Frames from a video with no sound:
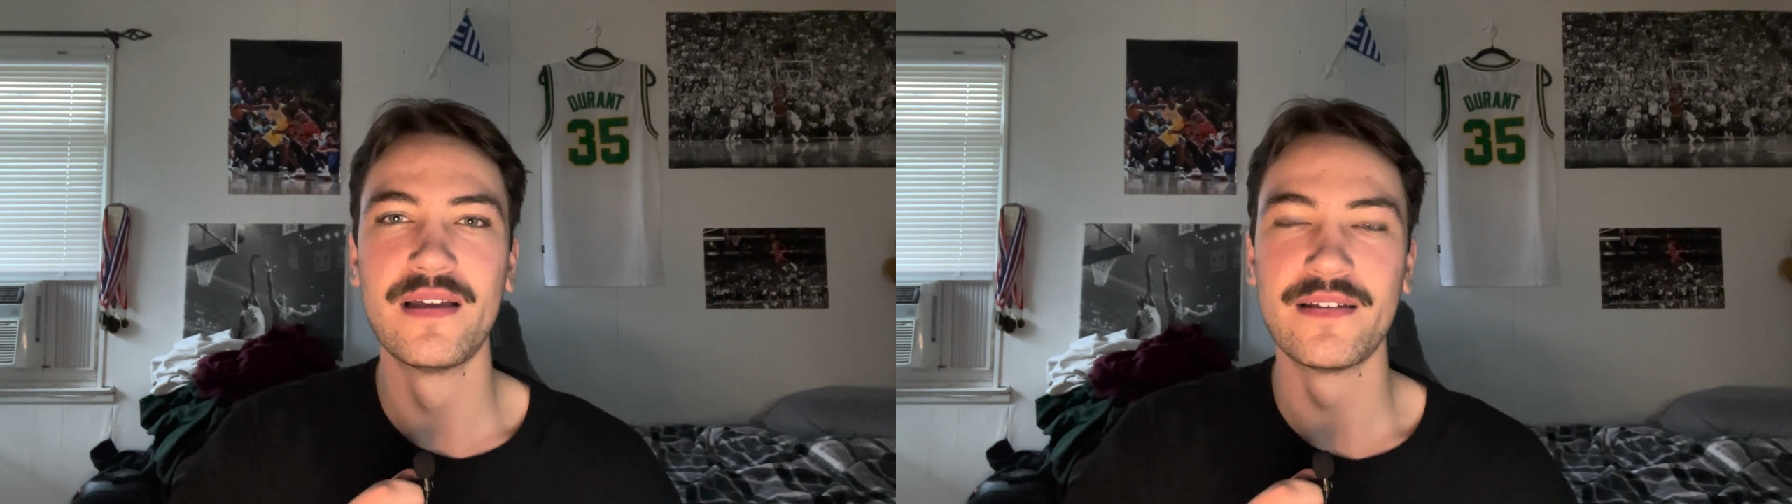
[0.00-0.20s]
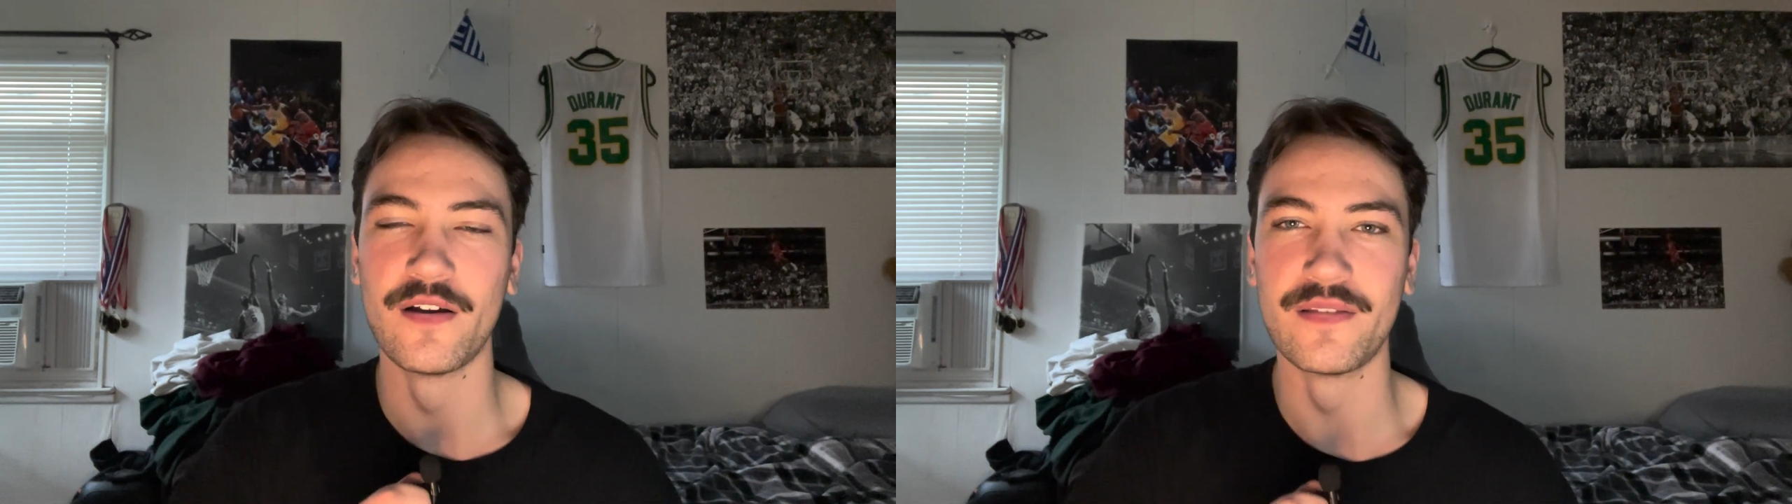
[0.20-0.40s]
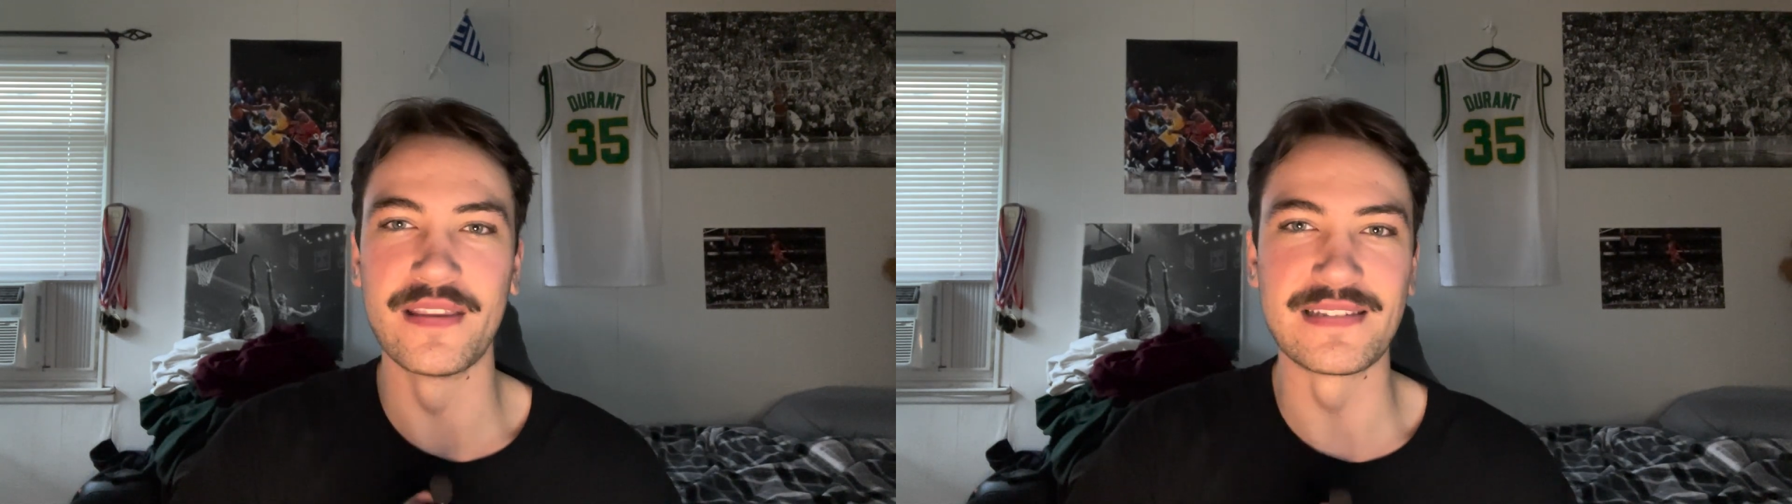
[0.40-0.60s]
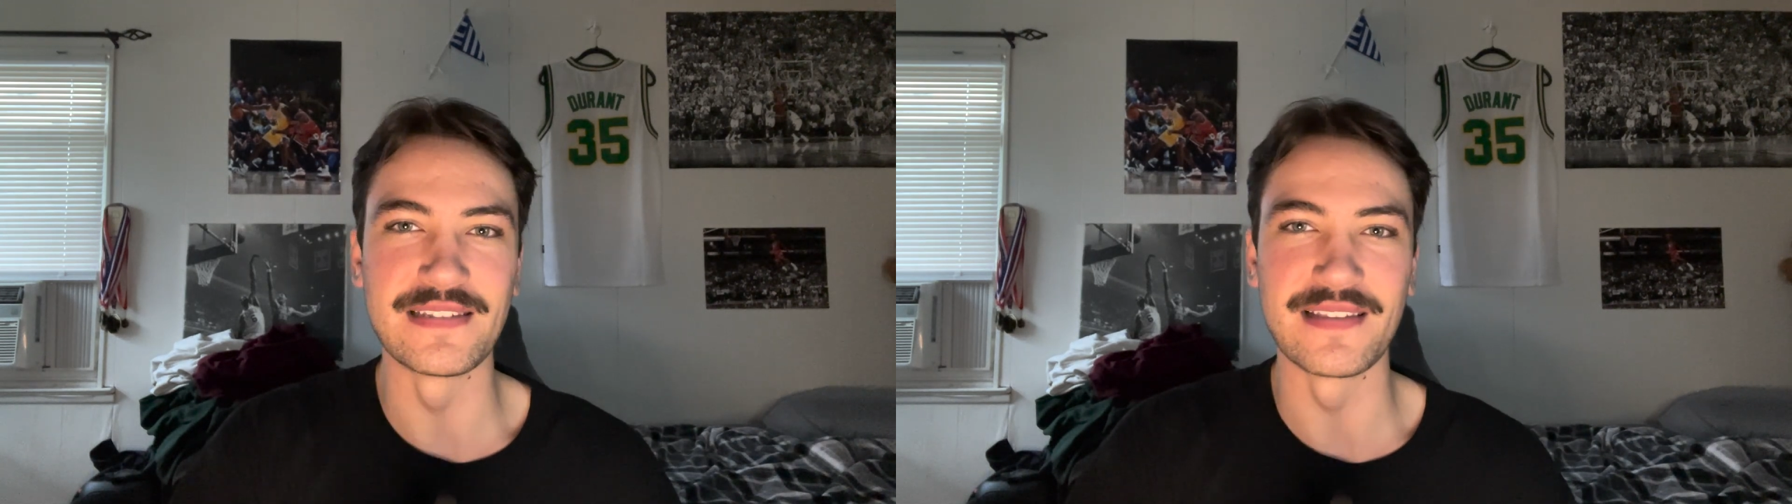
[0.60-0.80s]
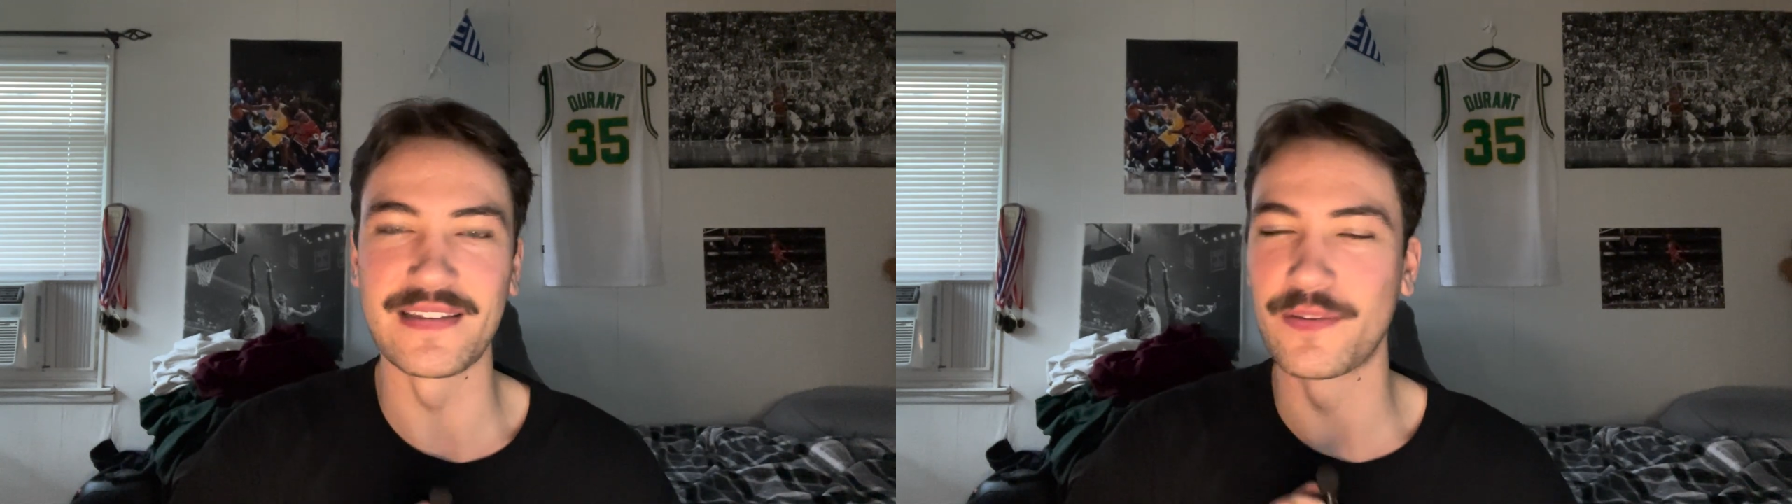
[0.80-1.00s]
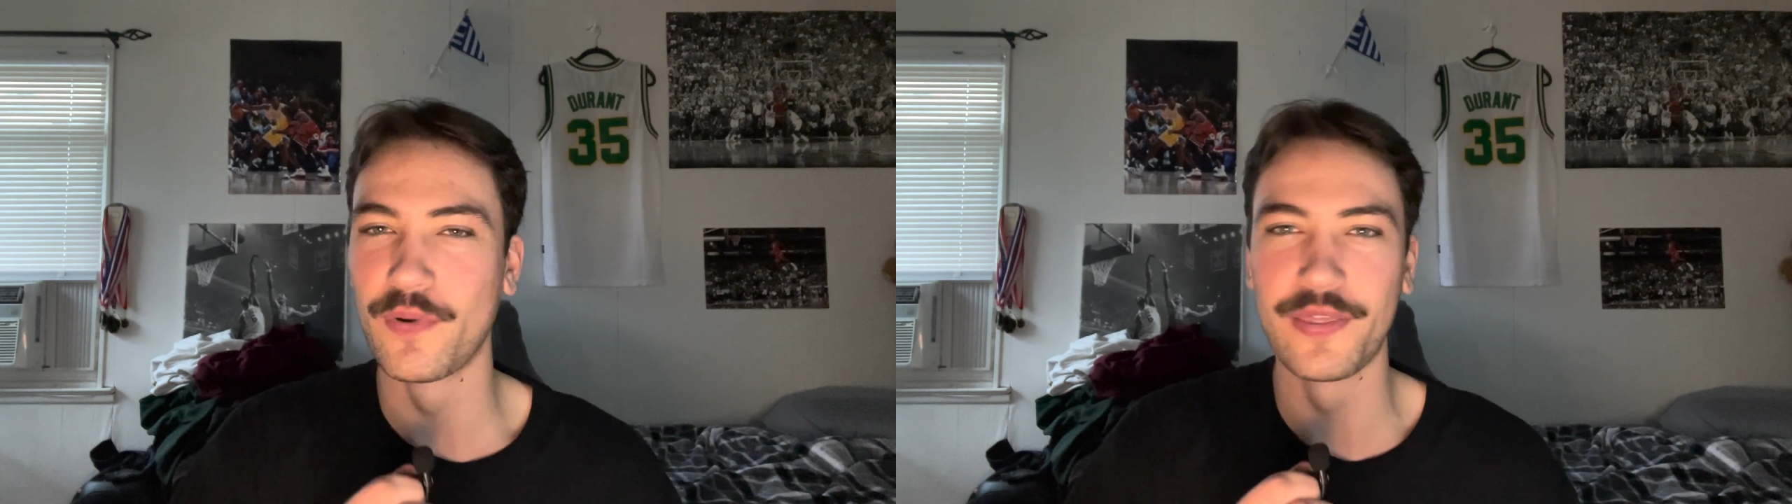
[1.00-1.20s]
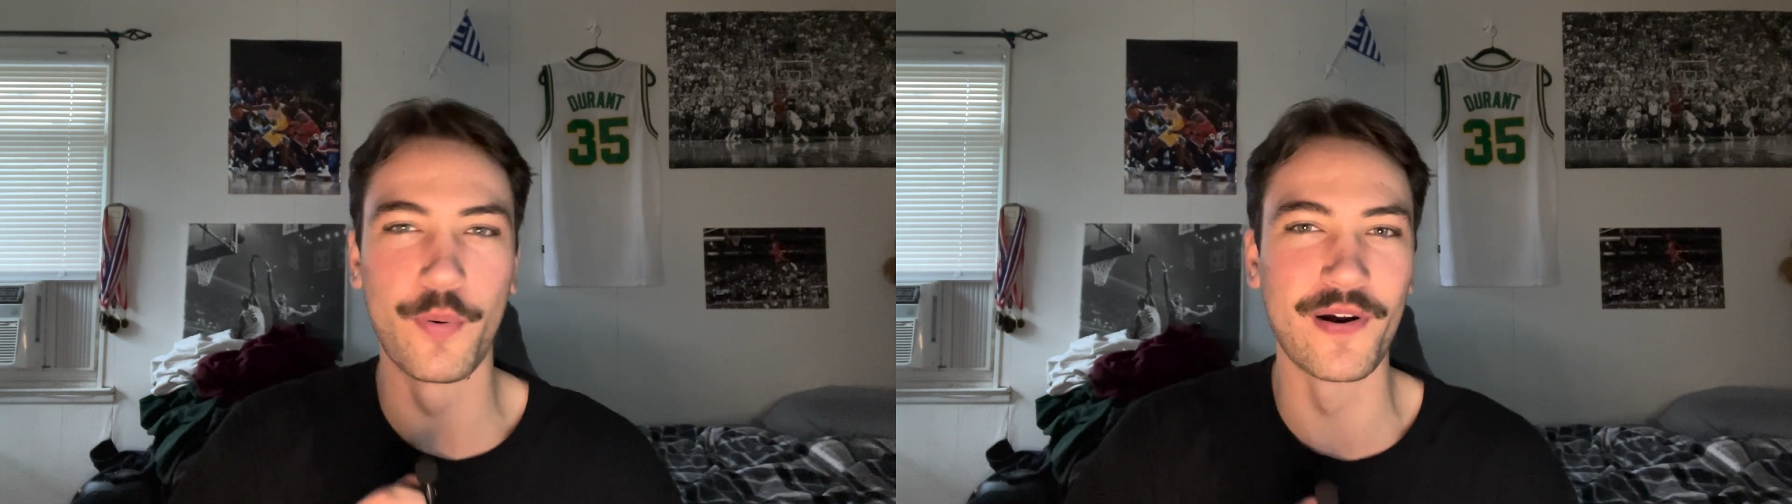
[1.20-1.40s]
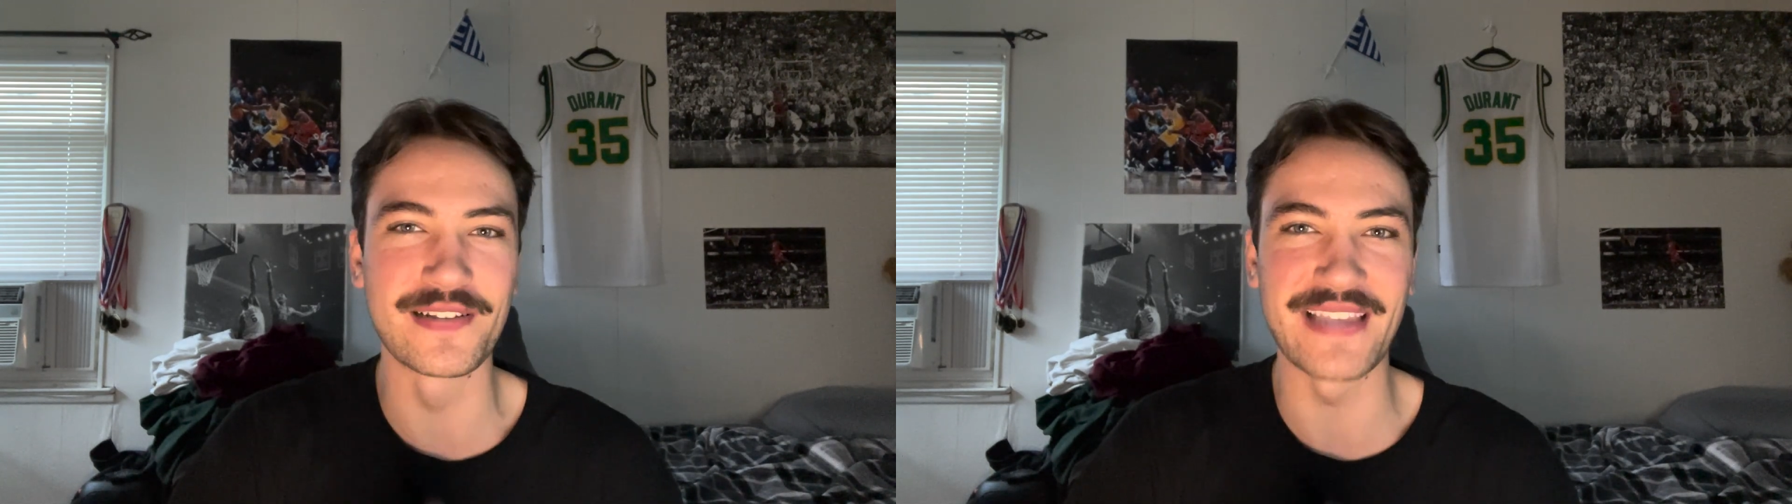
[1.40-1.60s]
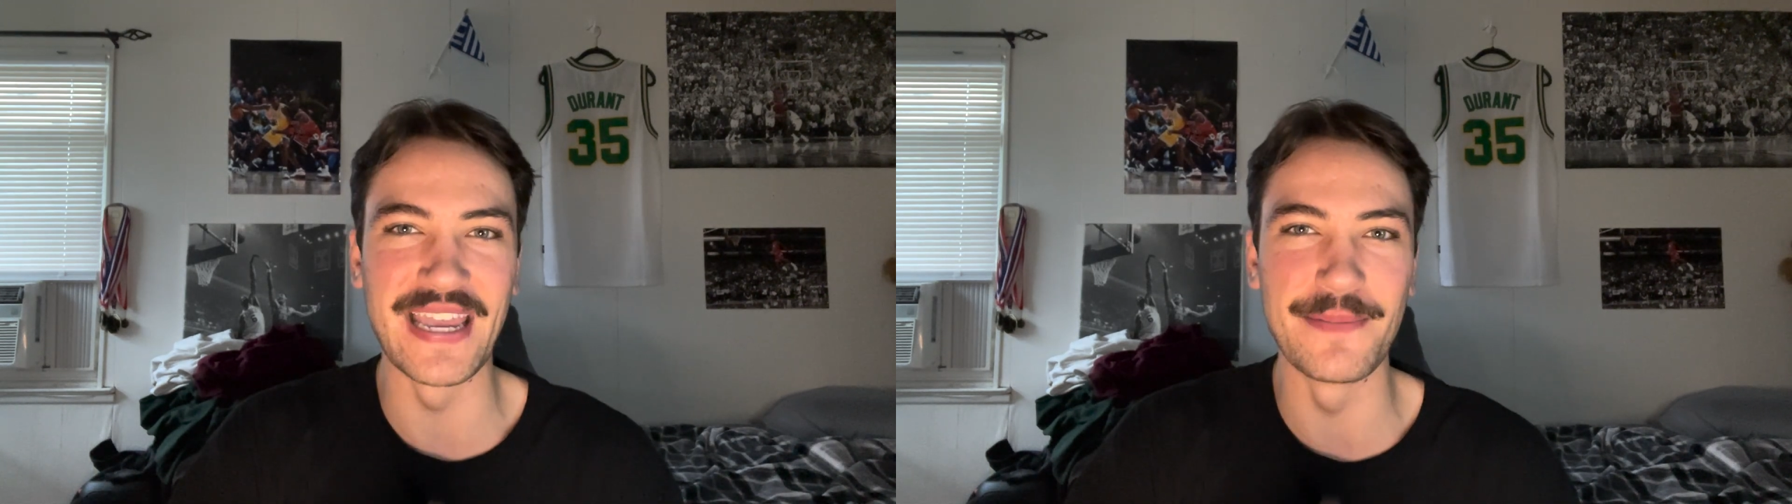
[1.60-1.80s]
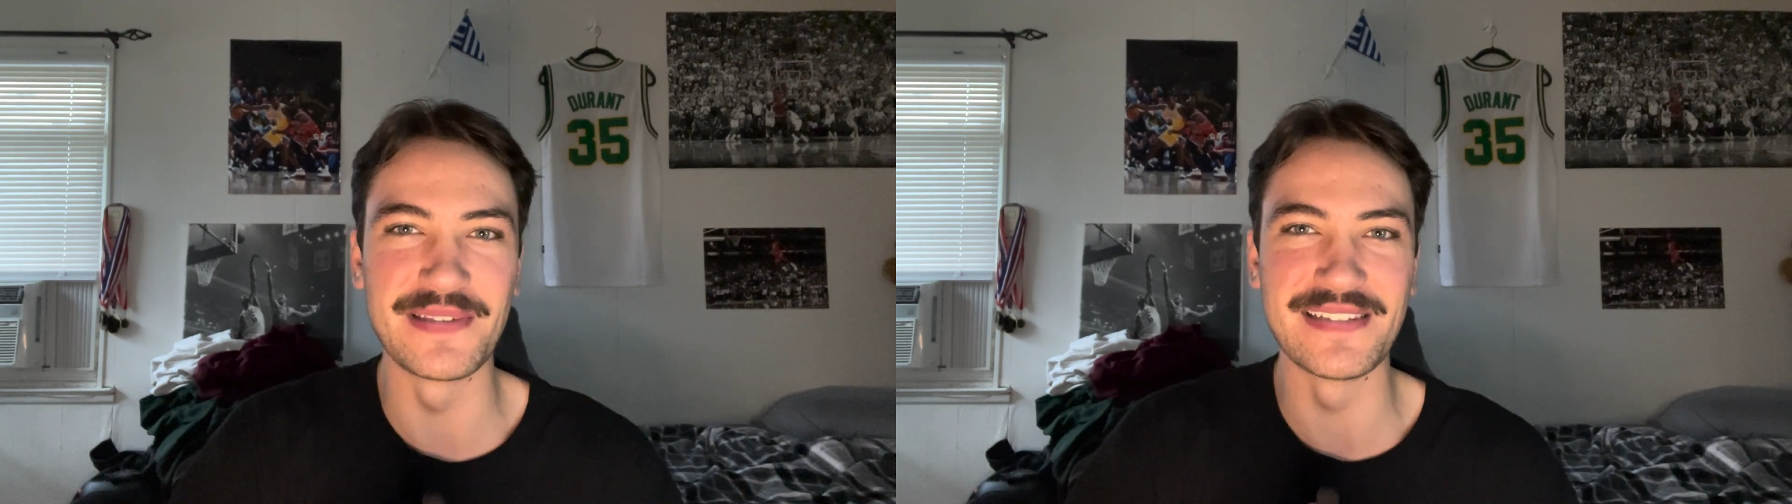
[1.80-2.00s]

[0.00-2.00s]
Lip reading: this is like one of the worst games he's